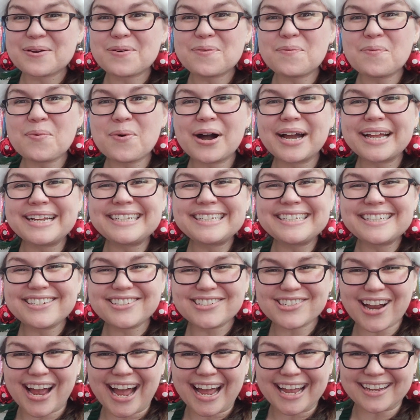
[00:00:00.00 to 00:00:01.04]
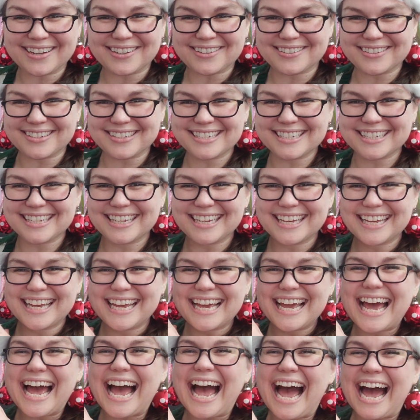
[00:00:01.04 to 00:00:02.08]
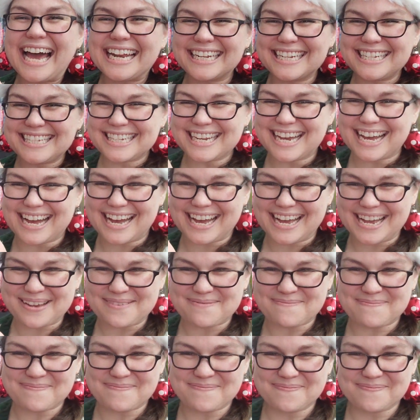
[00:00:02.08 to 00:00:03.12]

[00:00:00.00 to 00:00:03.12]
one child at a time.